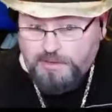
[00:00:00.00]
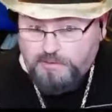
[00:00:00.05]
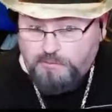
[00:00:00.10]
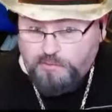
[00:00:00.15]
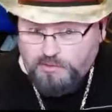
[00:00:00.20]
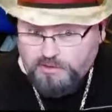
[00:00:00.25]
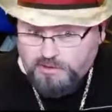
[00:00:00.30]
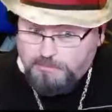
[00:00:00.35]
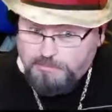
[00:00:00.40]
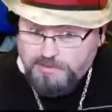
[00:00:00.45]

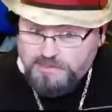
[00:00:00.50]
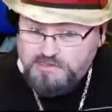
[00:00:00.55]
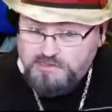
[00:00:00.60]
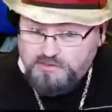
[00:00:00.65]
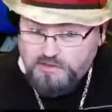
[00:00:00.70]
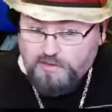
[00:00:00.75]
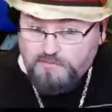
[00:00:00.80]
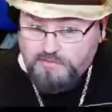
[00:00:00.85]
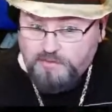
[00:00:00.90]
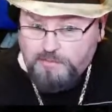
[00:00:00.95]
really
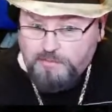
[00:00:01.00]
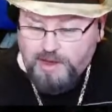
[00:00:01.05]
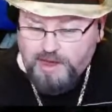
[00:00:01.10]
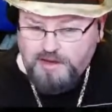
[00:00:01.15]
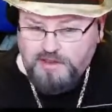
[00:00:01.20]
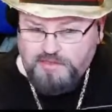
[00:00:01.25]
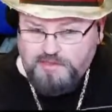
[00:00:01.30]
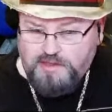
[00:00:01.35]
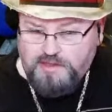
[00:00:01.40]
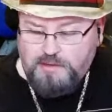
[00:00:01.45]
pissed off the
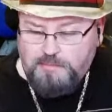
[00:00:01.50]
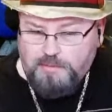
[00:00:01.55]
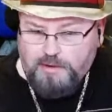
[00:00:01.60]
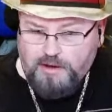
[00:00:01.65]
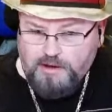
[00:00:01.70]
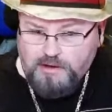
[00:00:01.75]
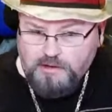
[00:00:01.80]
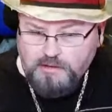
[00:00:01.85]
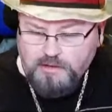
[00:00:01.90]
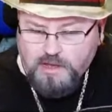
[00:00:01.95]
might of the
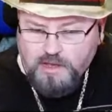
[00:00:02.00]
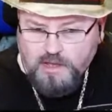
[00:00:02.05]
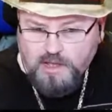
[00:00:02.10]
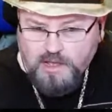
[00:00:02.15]
empire,